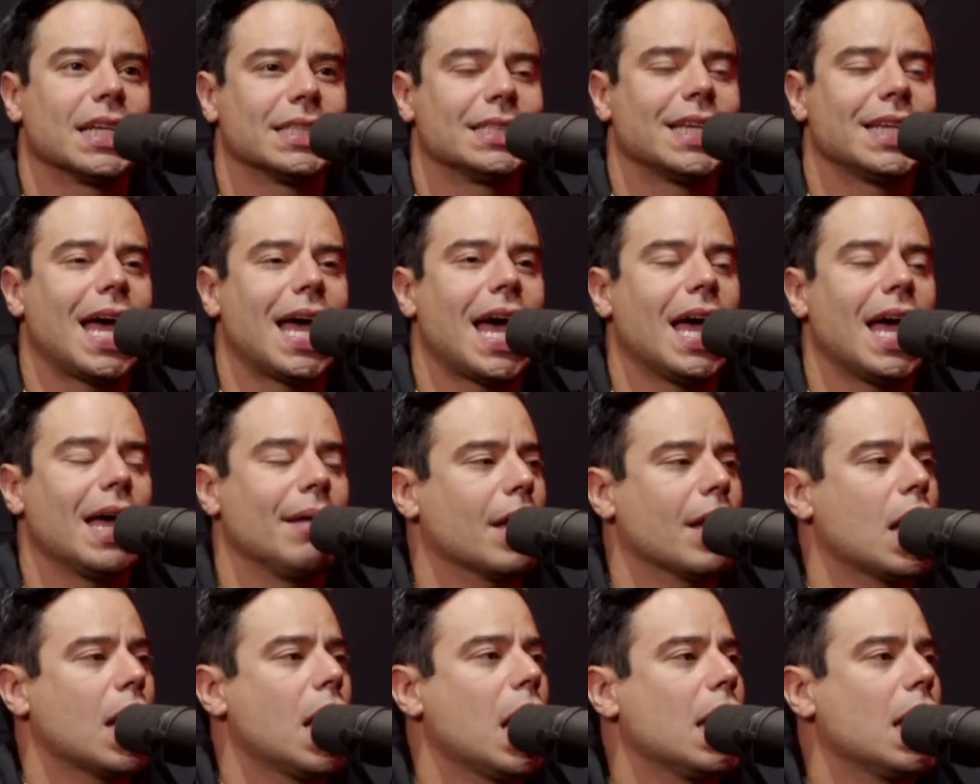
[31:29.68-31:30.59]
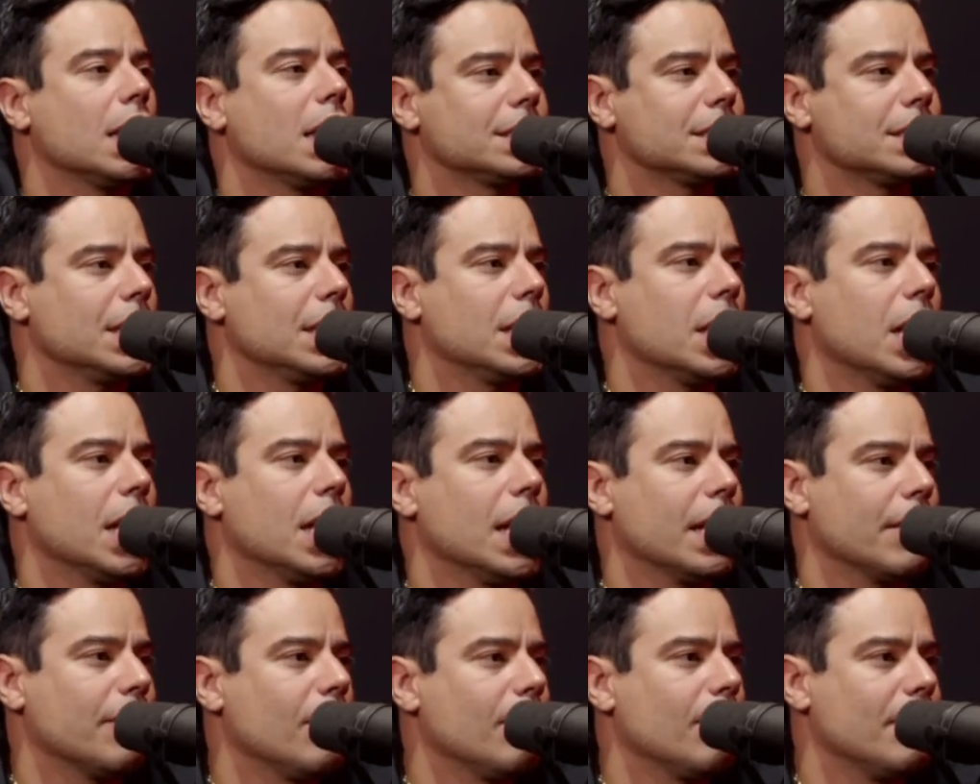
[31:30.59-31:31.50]
time, cost.
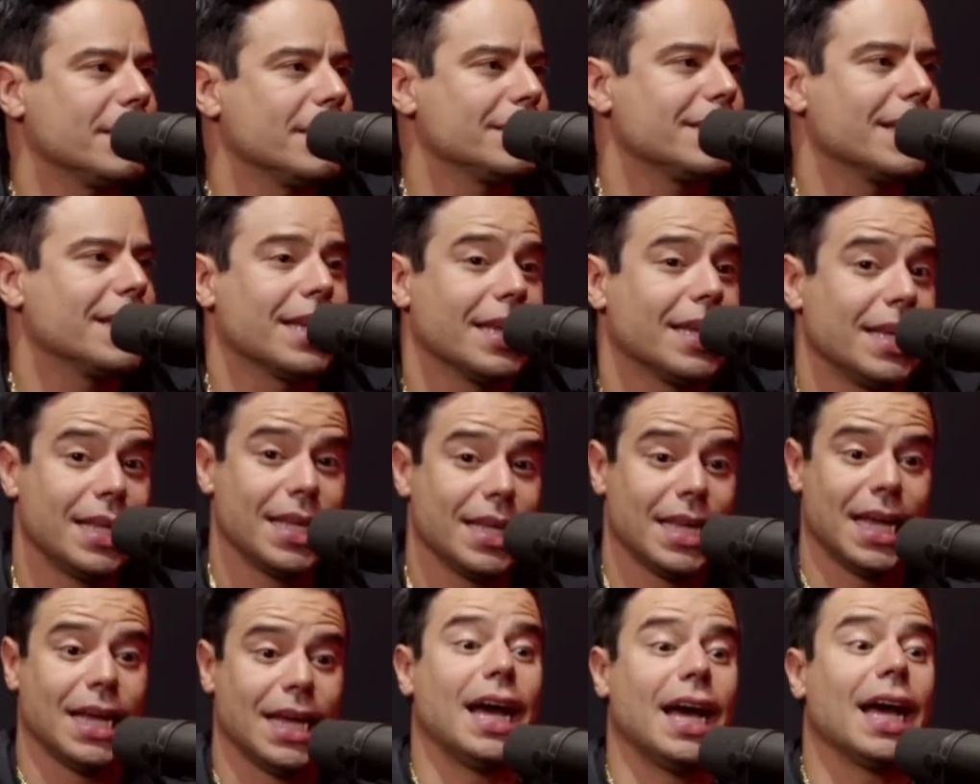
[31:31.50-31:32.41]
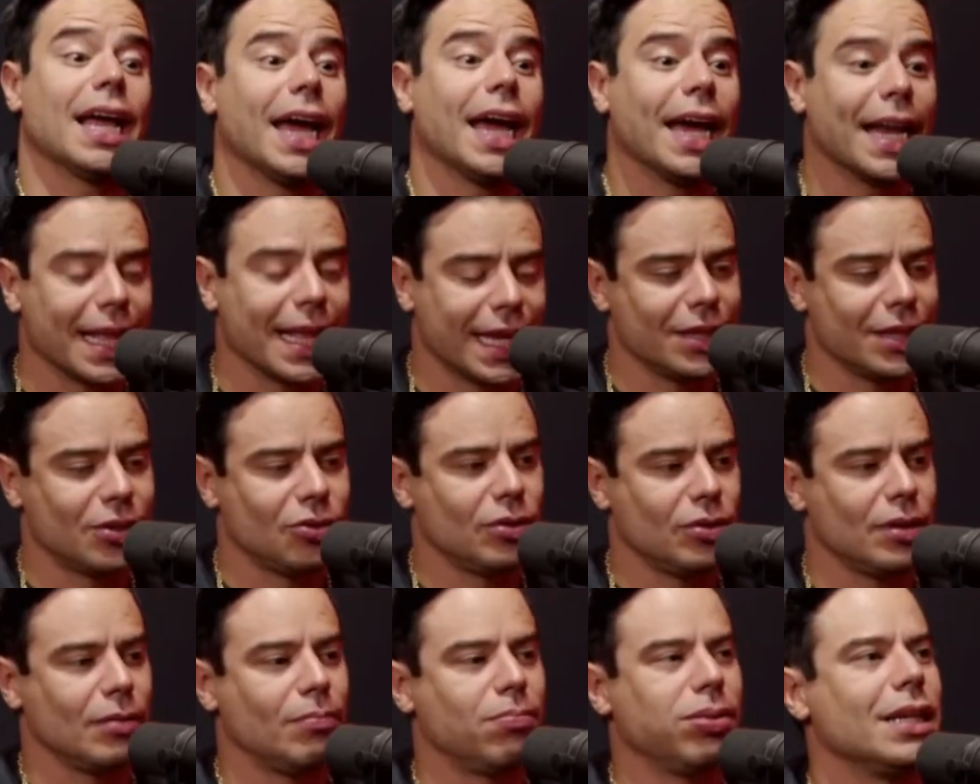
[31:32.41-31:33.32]
Like for me, it's like I gotta get
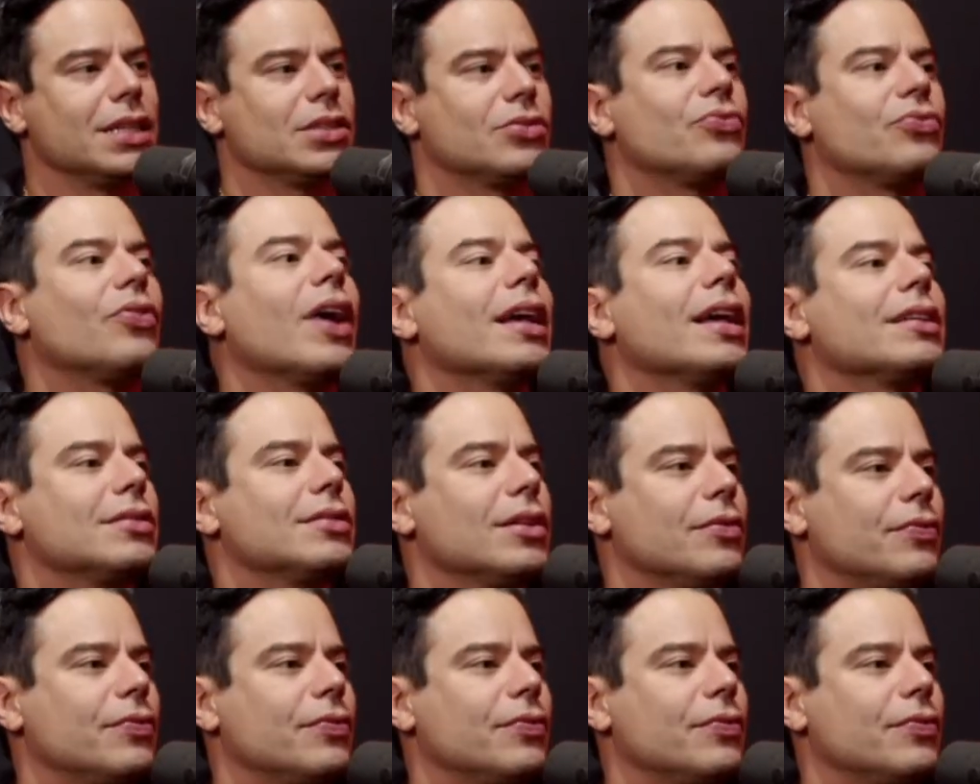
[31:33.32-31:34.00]
to the place fast.